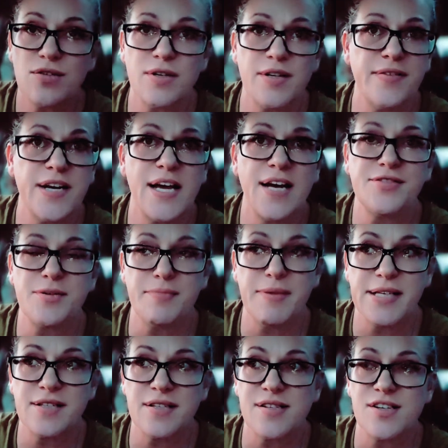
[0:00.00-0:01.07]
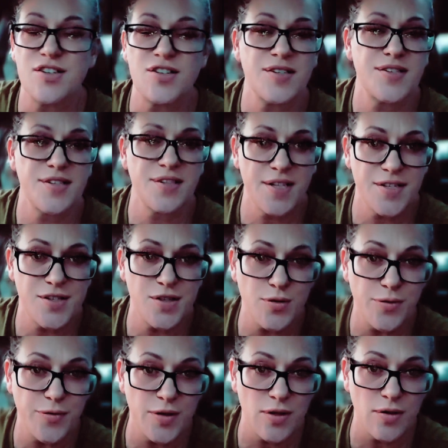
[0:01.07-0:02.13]
don't even have to make decisions unless
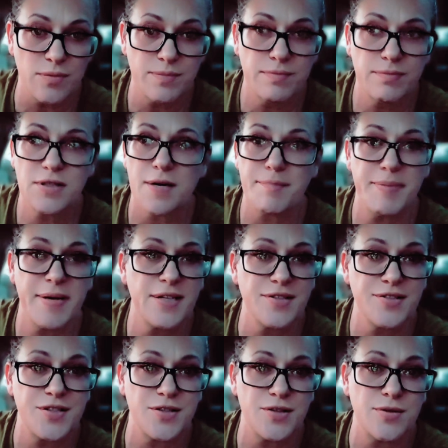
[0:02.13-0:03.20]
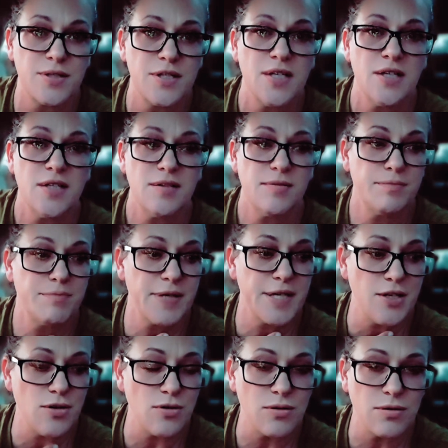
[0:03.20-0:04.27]
you feel compelled to.
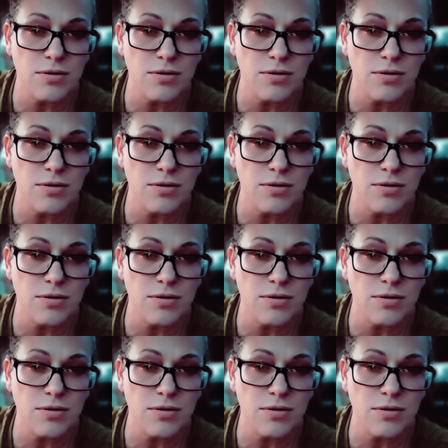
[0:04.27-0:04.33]
But you